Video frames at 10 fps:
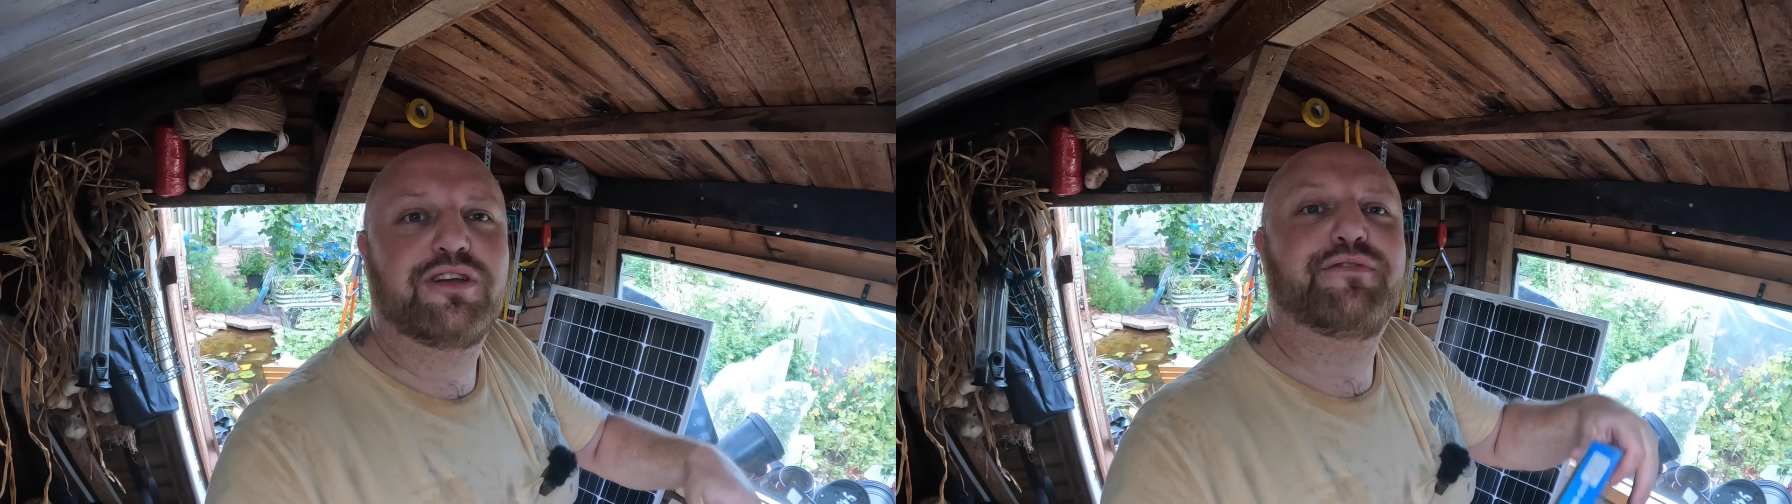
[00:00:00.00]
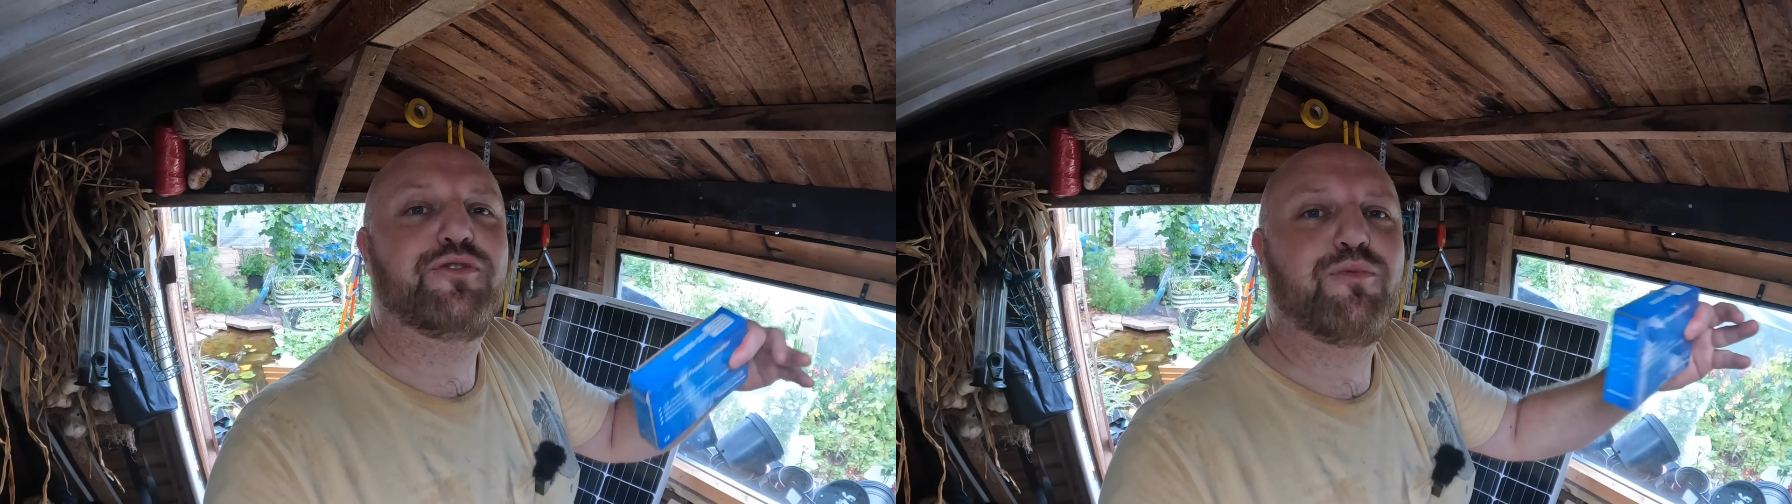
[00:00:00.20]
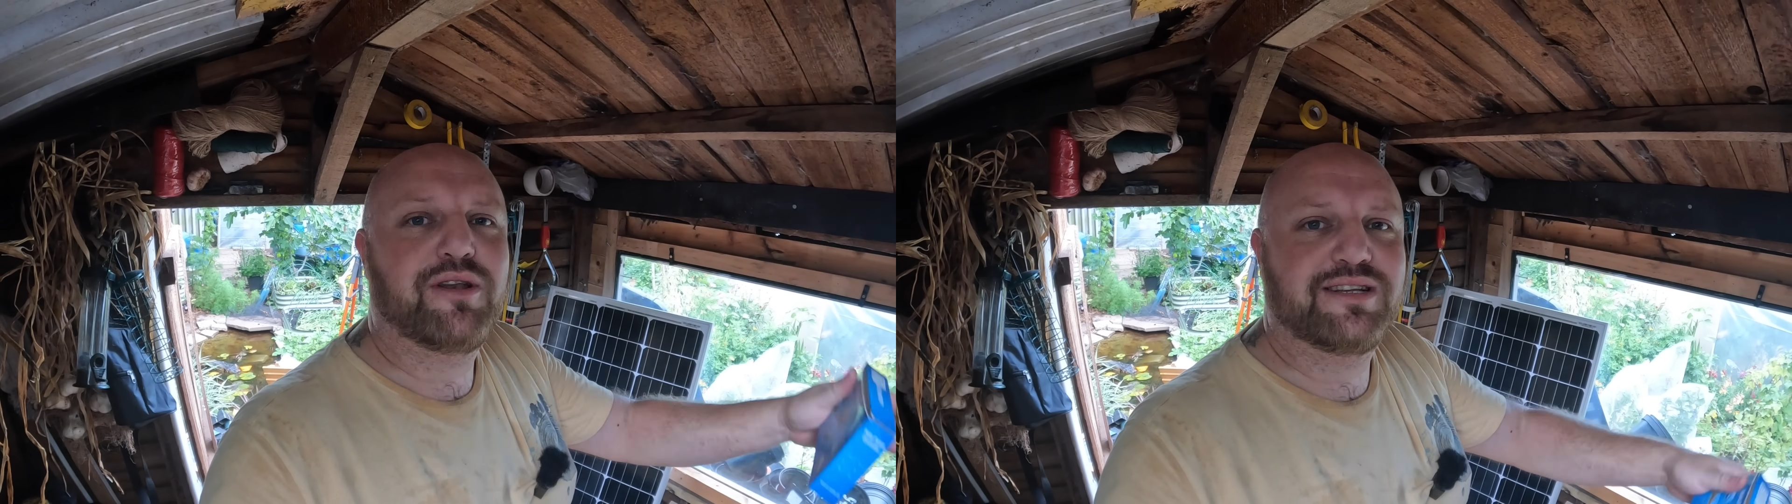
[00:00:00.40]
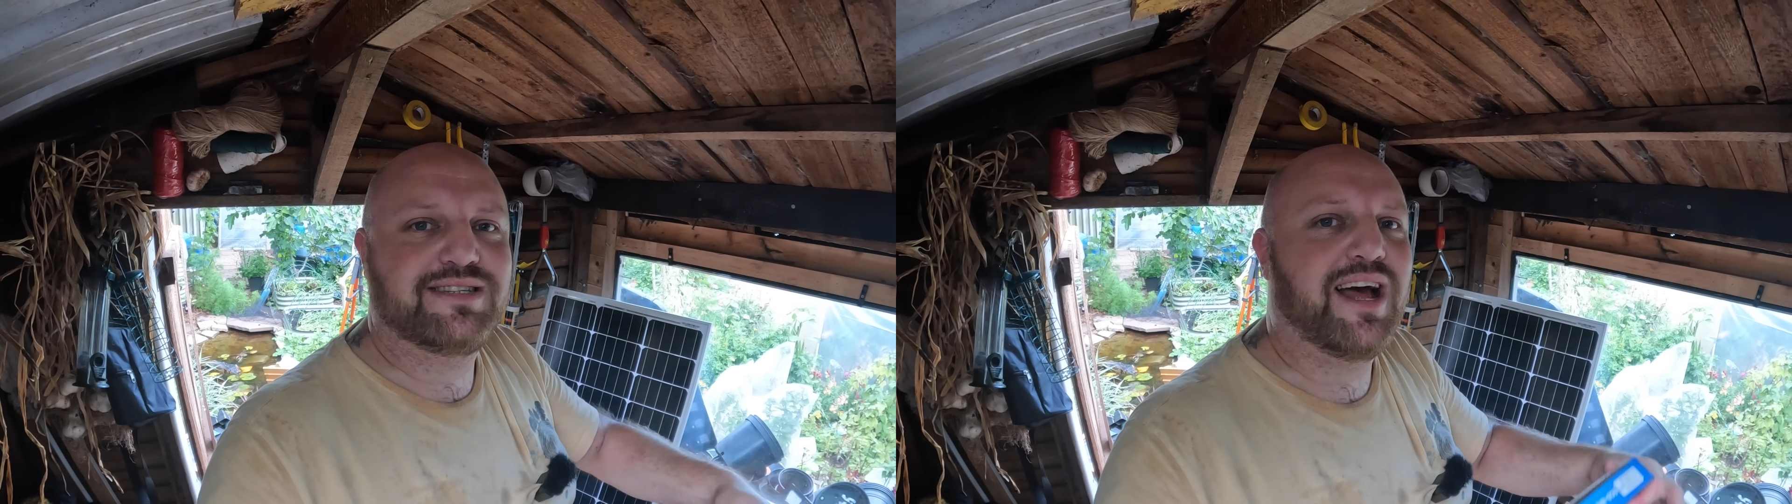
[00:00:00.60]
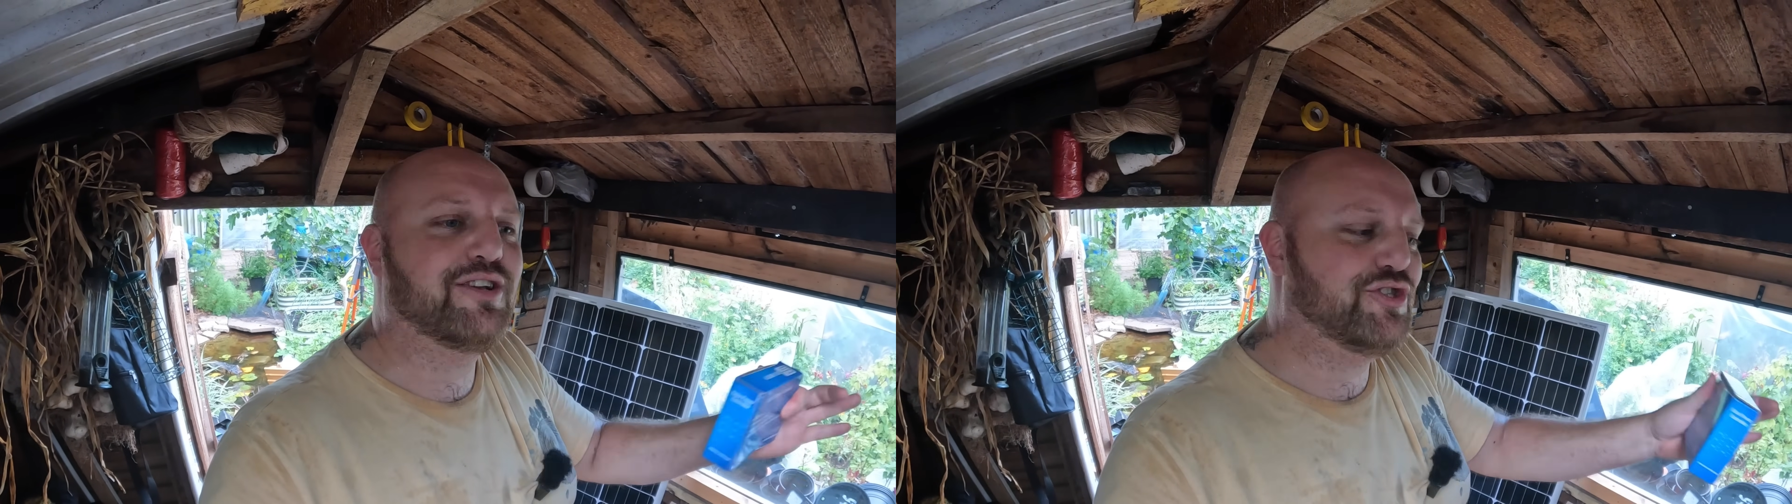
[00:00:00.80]
if you want to
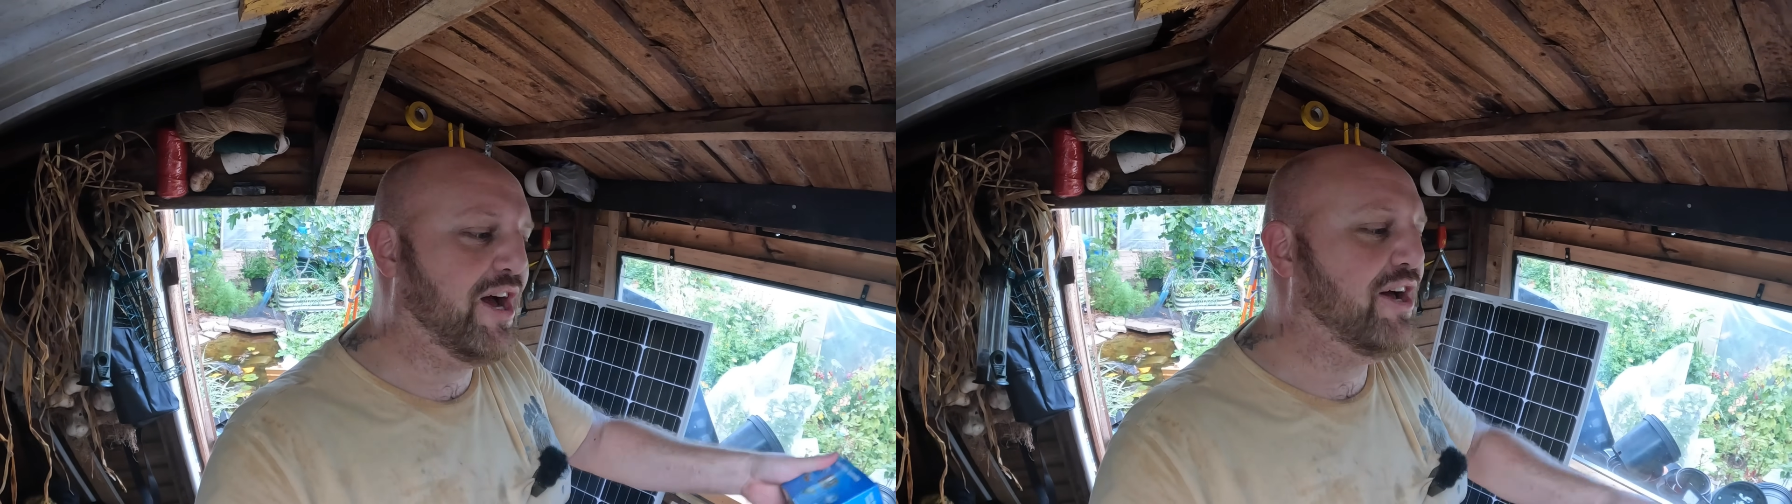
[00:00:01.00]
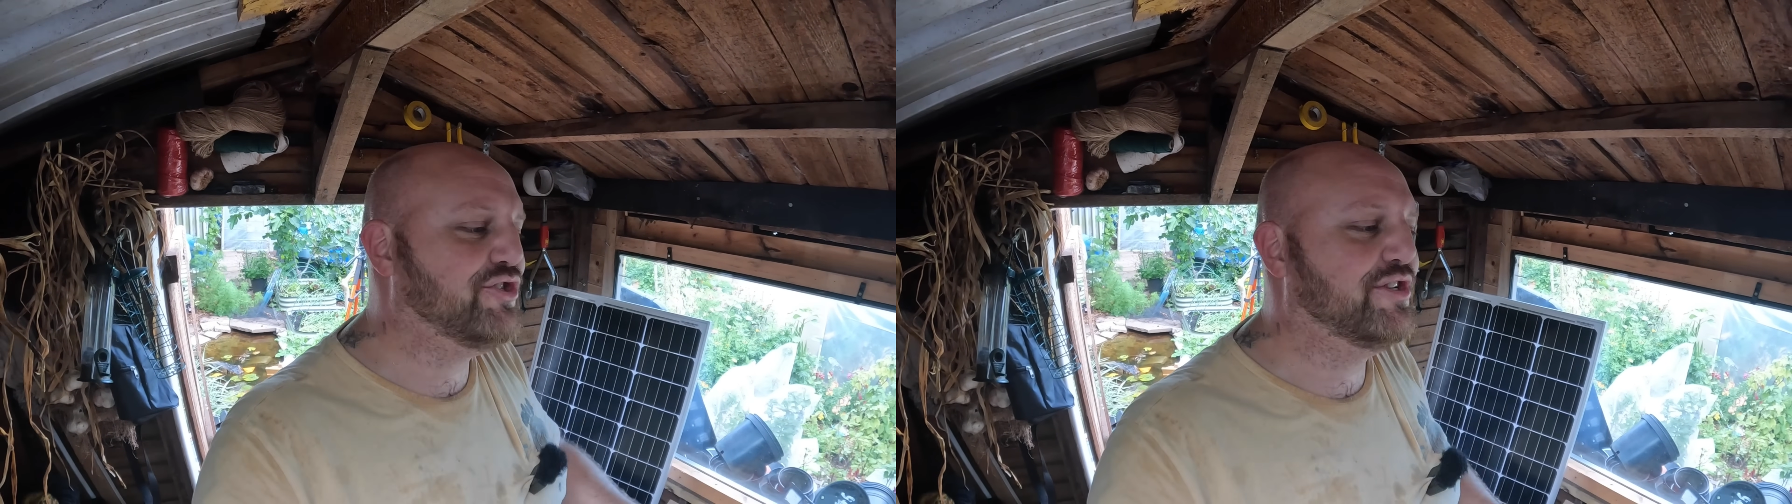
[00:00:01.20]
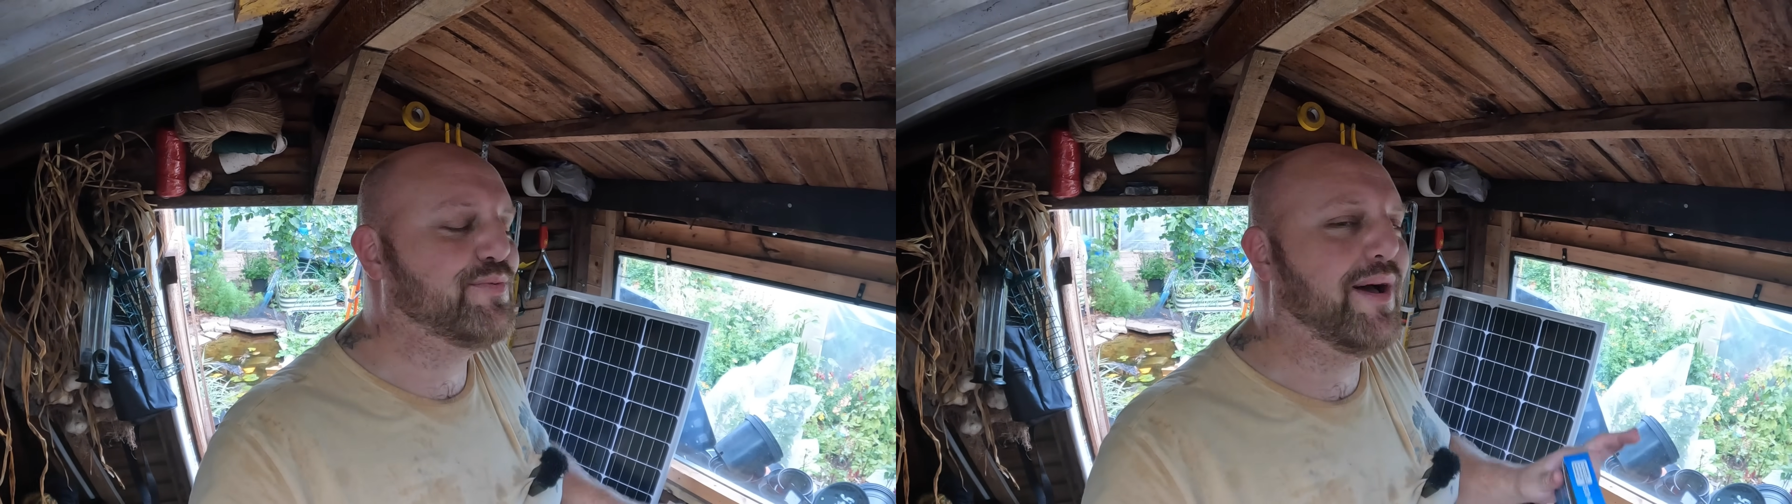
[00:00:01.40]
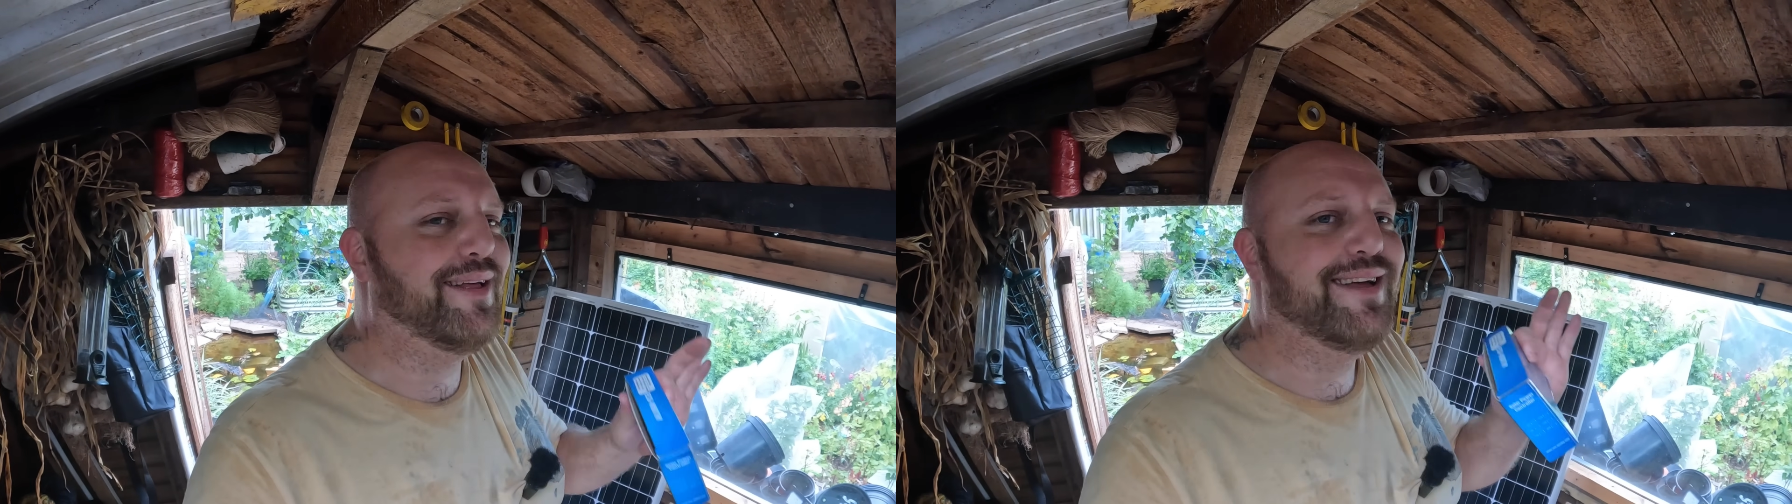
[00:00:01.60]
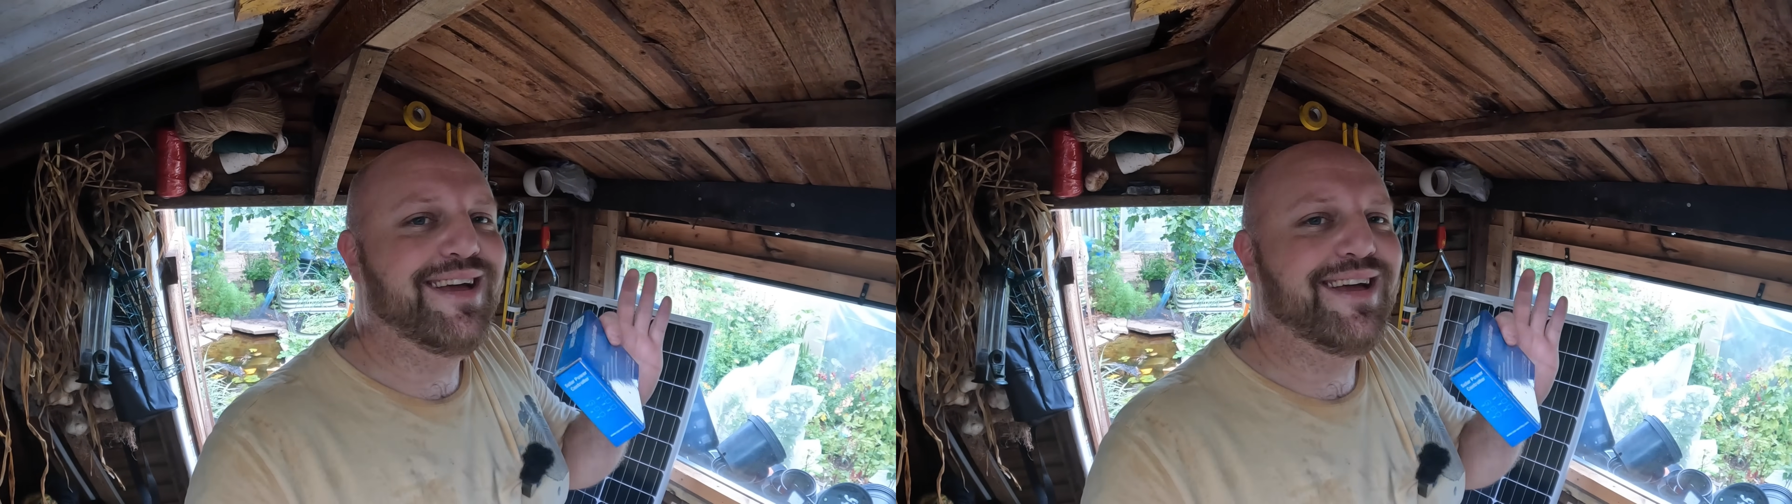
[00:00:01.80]
start charging as well.